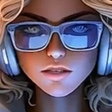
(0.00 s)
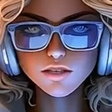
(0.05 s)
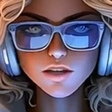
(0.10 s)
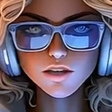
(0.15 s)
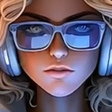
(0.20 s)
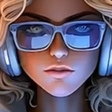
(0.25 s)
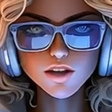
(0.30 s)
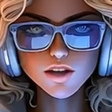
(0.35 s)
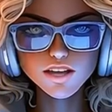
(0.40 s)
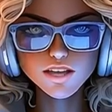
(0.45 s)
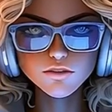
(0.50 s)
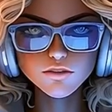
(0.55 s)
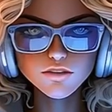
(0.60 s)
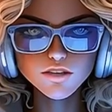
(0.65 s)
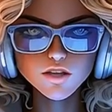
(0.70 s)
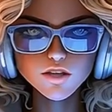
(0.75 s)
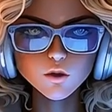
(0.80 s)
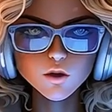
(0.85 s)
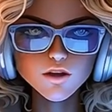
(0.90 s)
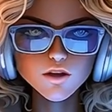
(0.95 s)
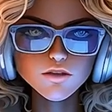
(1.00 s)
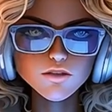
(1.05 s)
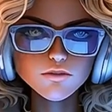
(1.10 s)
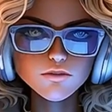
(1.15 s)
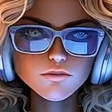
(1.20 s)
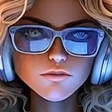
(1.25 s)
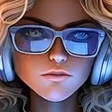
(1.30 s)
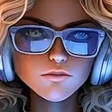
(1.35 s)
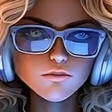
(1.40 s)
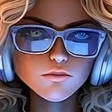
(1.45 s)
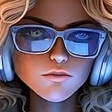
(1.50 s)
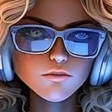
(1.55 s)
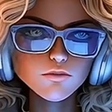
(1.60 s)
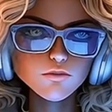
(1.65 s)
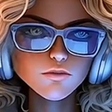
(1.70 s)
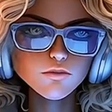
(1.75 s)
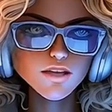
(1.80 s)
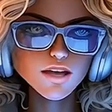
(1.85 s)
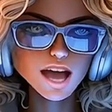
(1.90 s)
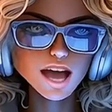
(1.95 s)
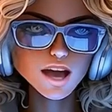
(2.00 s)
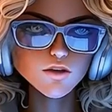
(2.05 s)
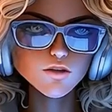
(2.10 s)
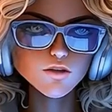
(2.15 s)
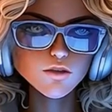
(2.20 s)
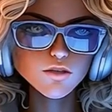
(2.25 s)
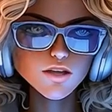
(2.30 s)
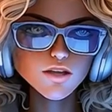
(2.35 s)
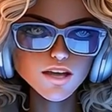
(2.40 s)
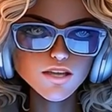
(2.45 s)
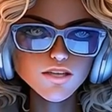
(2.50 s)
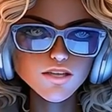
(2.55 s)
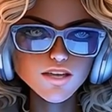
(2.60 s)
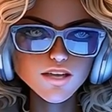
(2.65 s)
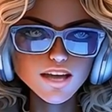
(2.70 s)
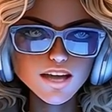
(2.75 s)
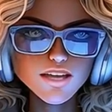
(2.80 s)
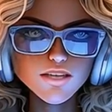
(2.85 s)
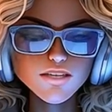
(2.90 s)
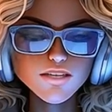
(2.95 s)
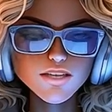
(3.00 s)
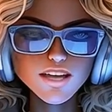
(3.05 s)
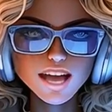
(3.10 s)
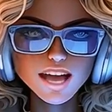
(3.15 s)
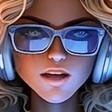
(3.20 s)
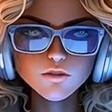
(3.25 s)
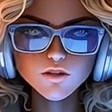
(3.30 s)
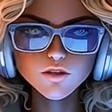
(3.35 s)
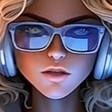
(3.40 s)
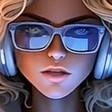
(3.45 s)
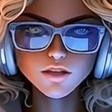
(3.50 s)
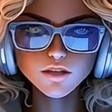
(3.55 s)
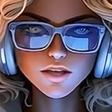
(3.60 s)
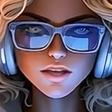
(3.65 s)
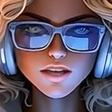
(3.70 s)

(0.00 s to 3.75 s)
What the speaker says: Looks at fMRI scans to see what ads, visuals, and features